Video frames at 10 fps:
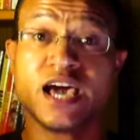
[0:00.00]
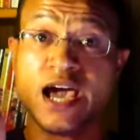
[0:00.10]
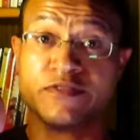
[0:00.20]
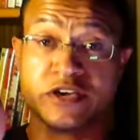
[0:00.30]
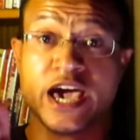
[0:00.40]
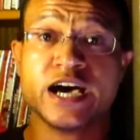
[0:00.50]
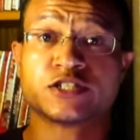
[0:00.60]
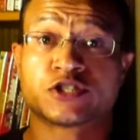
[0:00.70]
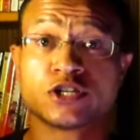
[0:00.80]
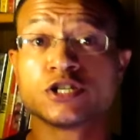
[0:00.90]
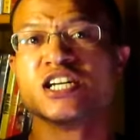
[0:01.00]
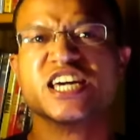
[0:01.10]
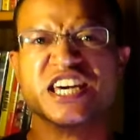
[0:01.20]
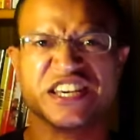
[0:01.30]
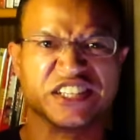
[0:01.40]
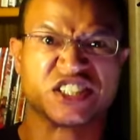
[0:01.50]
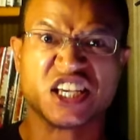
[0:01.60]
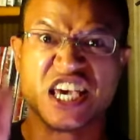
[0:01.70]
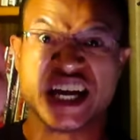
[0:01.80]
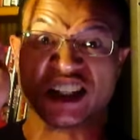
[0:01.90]
And the answer is
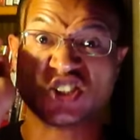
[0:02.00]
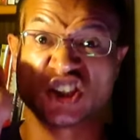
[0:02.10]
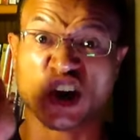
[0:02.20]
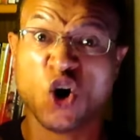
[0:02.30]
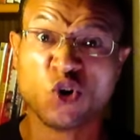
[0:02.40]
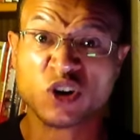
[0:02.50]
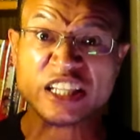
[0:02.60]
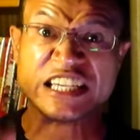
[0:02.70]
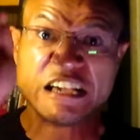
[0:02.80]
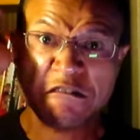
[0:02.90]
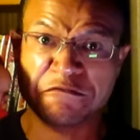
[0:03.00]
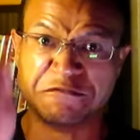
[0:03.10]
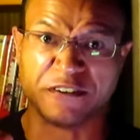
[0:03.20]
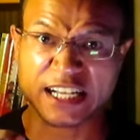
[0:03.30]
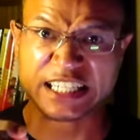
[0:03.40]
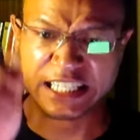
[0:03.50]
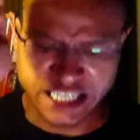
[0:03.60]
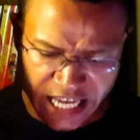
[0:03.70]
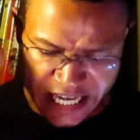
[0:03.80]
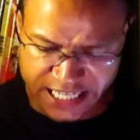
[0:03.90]
it totally fucking
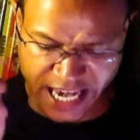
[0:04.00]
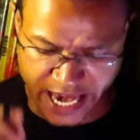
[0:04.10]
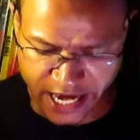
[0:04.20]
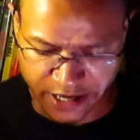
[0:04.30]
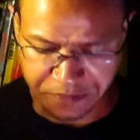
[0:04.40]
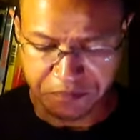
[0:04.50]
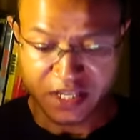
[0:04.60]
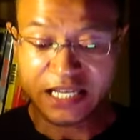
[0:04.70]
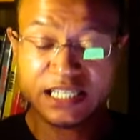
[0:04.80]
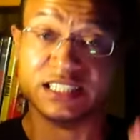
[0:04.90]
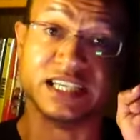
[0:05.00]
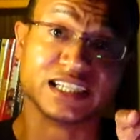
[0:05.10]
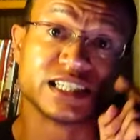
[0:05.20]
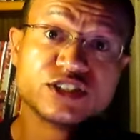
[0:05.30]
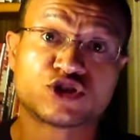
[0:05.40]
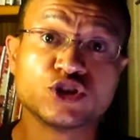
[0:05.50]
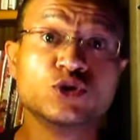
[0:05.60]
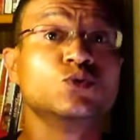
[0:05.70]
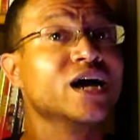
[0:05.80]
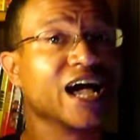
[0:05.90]
can. Does it
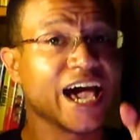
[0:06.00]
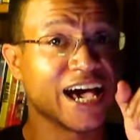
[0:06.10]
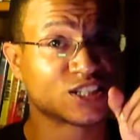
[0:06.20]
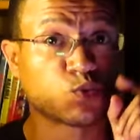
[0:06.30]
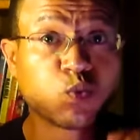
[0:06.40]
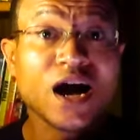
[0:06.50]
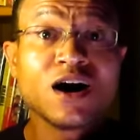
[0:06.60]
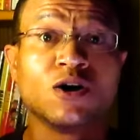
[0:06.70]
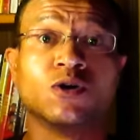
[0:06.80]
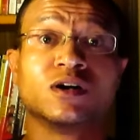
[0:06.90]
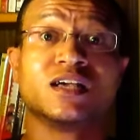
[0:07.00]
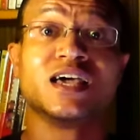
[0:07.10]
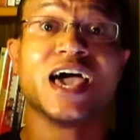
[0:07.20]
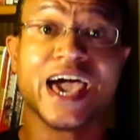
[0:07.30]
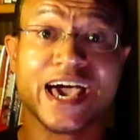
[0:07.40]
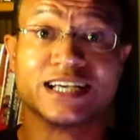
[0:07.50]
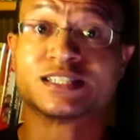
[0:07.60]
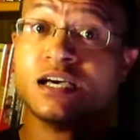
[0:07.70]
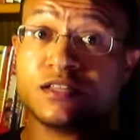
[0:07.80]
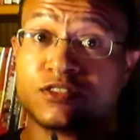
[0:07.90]
do as well as
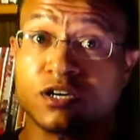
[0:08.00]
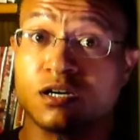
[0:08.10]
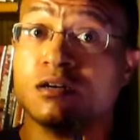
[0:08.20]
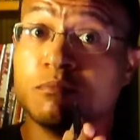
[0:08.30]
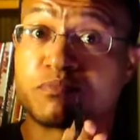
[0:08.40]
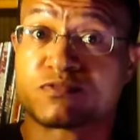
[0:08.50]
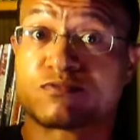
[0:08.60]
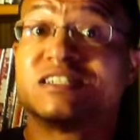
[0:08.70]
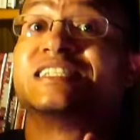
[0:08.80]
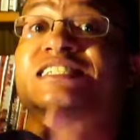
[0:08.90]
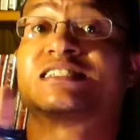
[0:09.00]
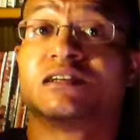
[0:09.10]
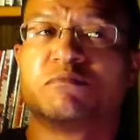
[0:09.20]
the previous